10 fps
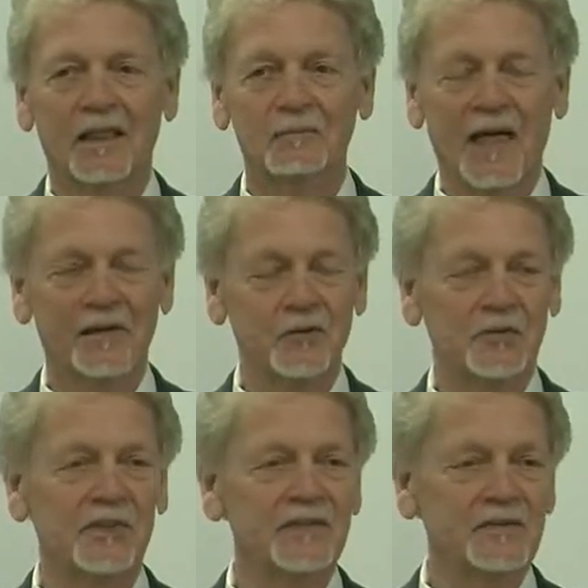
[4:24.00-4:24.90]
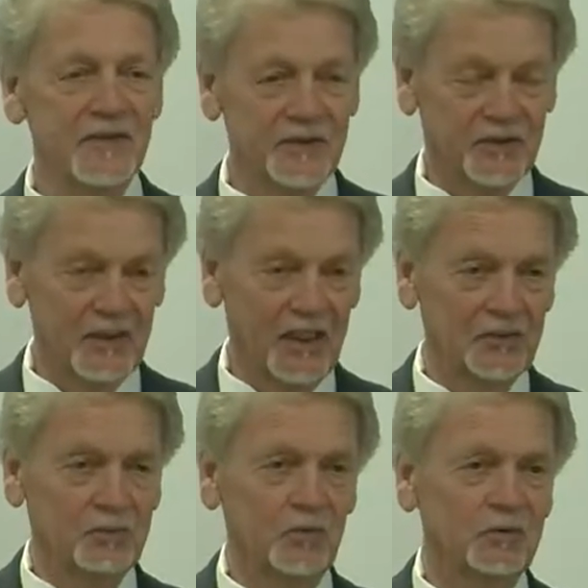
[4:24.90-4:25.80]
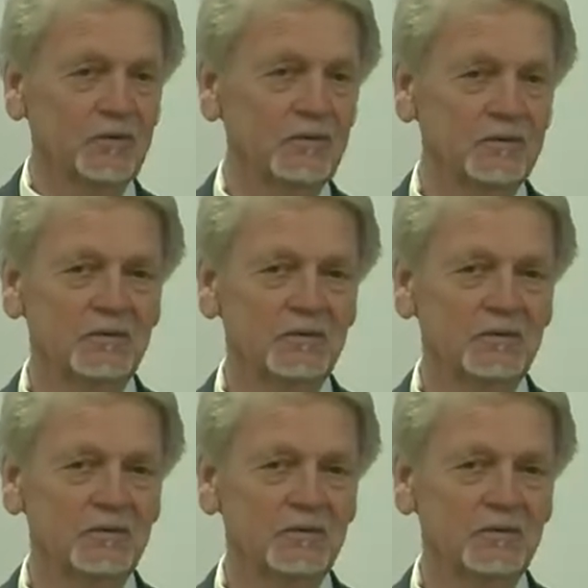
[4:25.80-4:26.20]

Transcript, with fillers: And Matthew says, This gospel